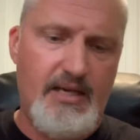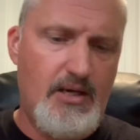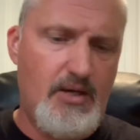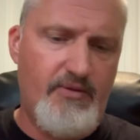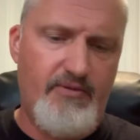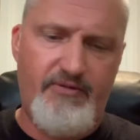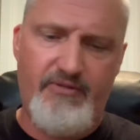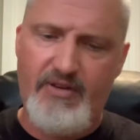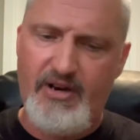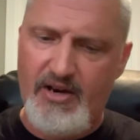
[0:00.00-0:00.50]

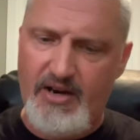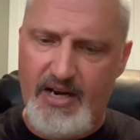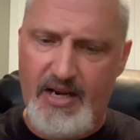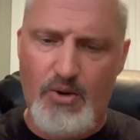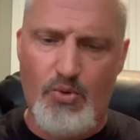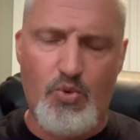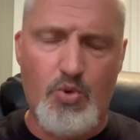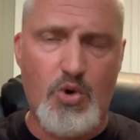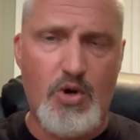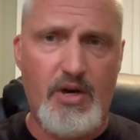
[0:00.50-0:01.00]
very
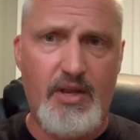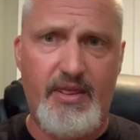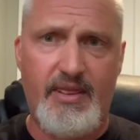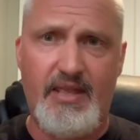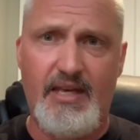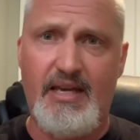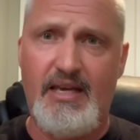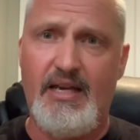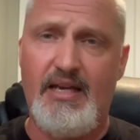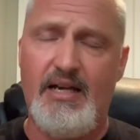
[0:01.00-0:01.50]

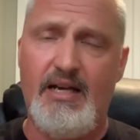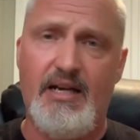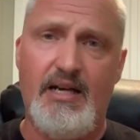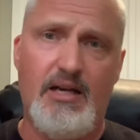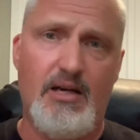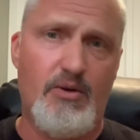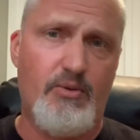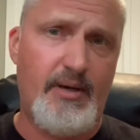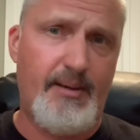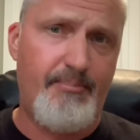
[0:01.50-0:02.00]
worthy
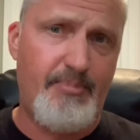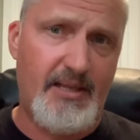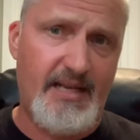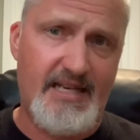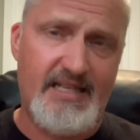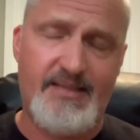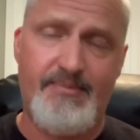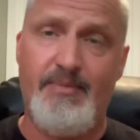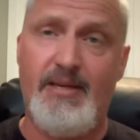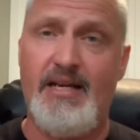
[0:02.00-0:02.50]
uh,
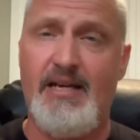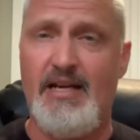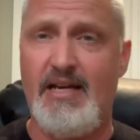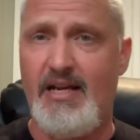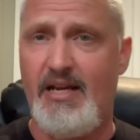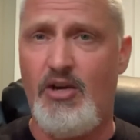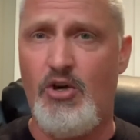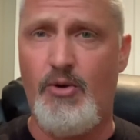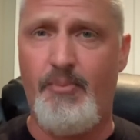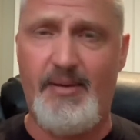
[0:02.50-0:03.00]
replacement, and
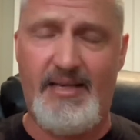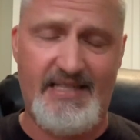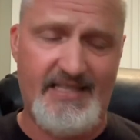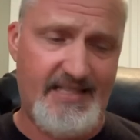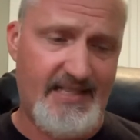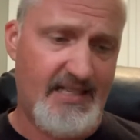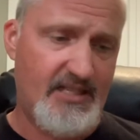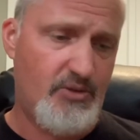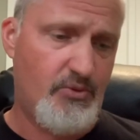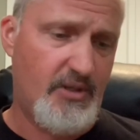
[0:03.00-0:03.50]
I hope he
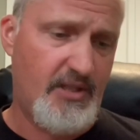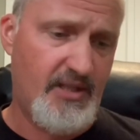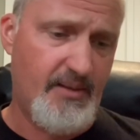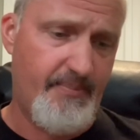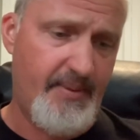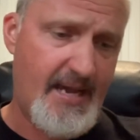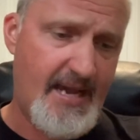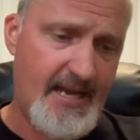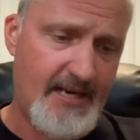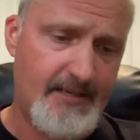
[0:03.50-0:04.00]
sticks with the
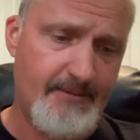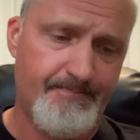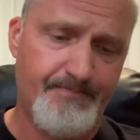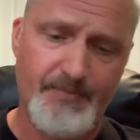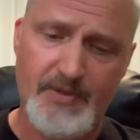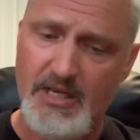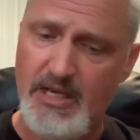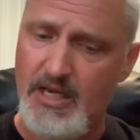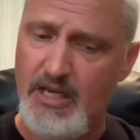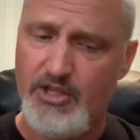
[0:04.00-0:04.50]
band.
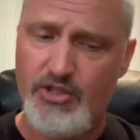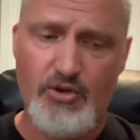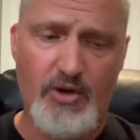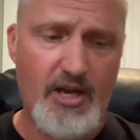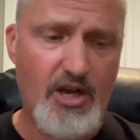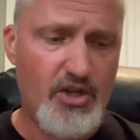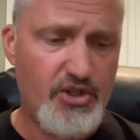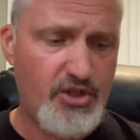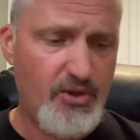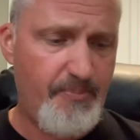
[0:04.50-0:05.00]
So I
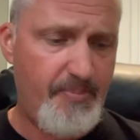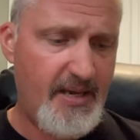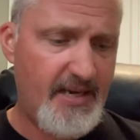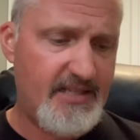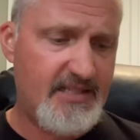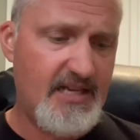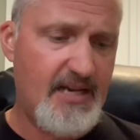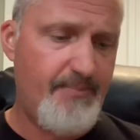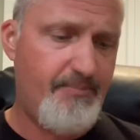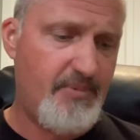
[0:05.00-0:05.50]
also
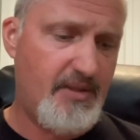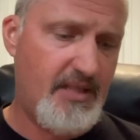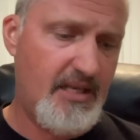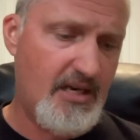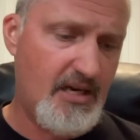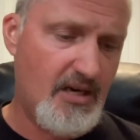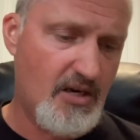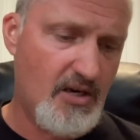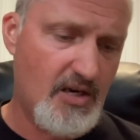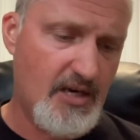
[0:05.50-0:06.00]
picked up
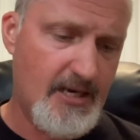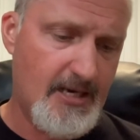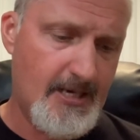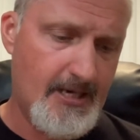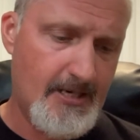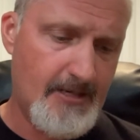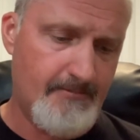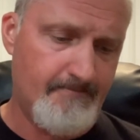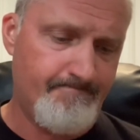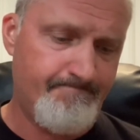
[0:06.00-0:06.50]
their
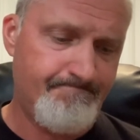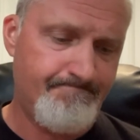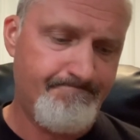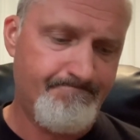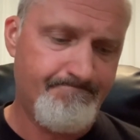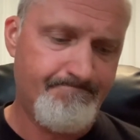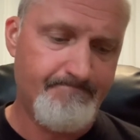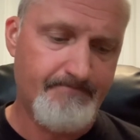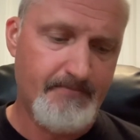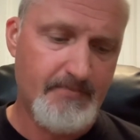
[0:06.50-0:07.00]
um,
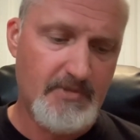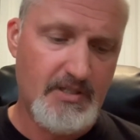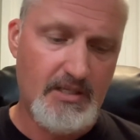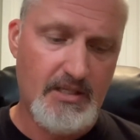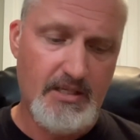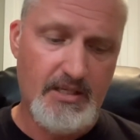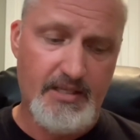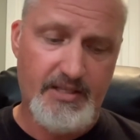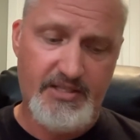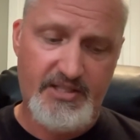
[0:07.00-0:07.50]

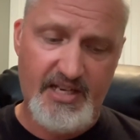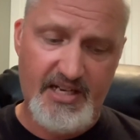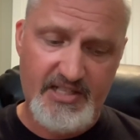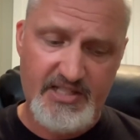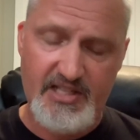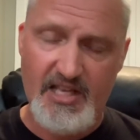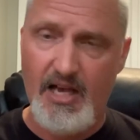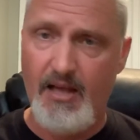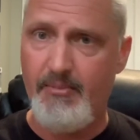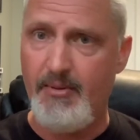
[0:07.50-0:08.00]
sixth
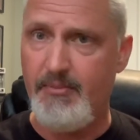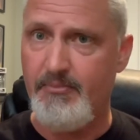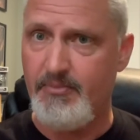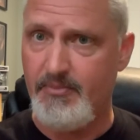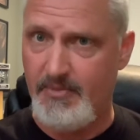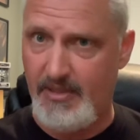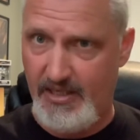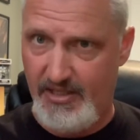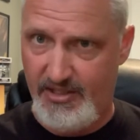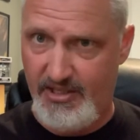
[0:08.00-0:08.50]

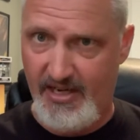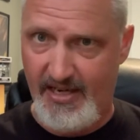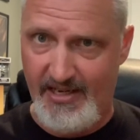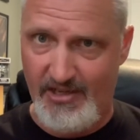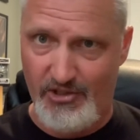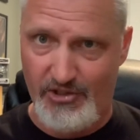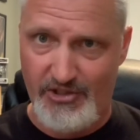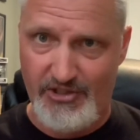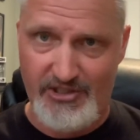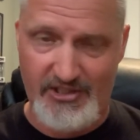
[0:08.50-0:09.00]
album
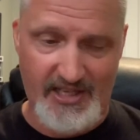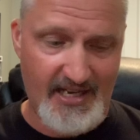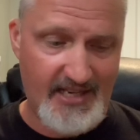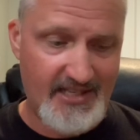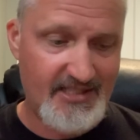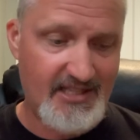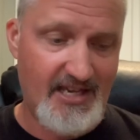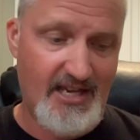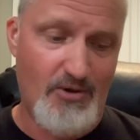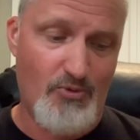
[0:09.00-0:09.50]
entitled
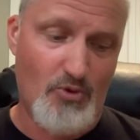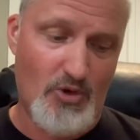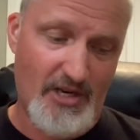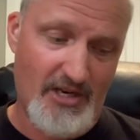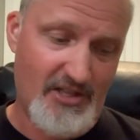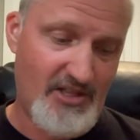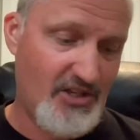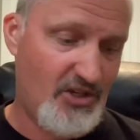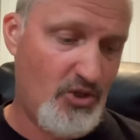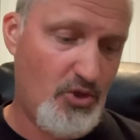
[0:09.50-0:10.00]
Six, and one
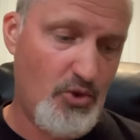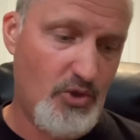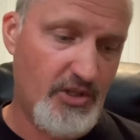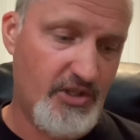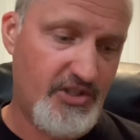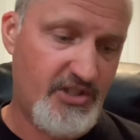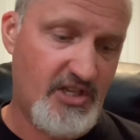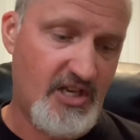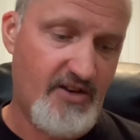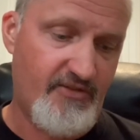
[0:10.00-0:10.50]
of the
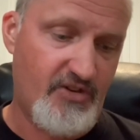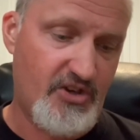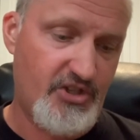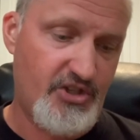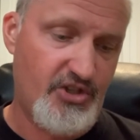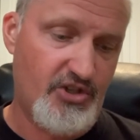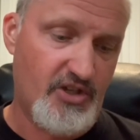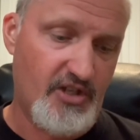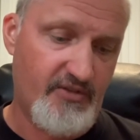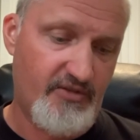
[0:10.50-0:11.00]
coolest covers
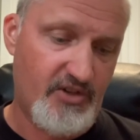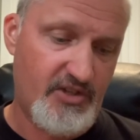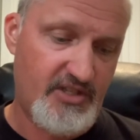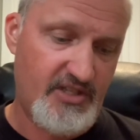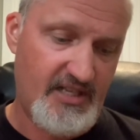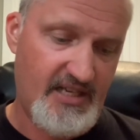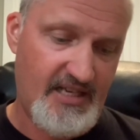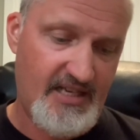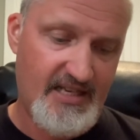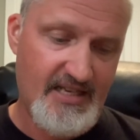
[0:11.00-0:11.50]
you'll ever
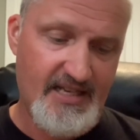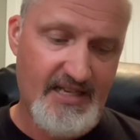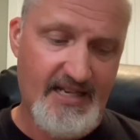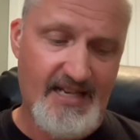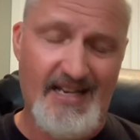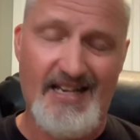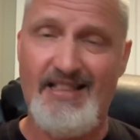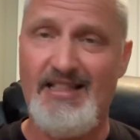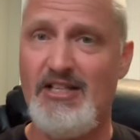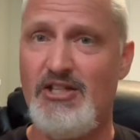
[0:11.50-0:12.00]
see.
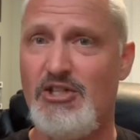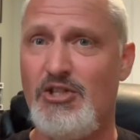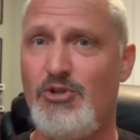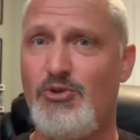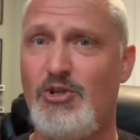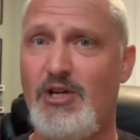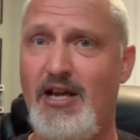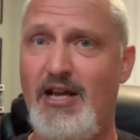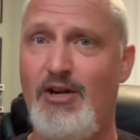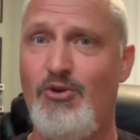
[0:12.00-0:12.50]
And this is
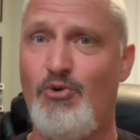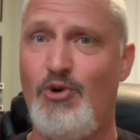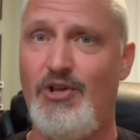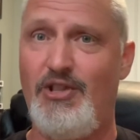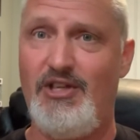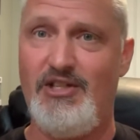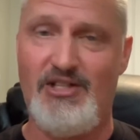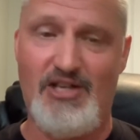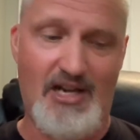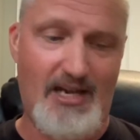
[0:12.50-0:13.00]
kind of where
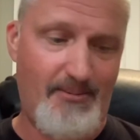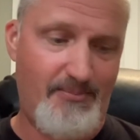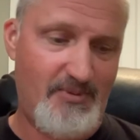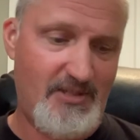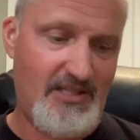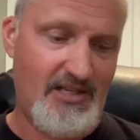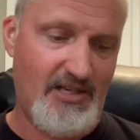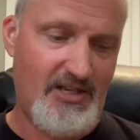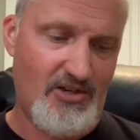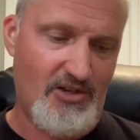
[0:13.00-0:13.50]
this hype
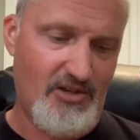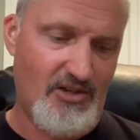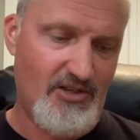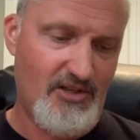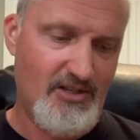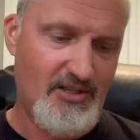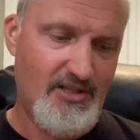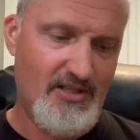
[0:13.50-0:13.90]
sticker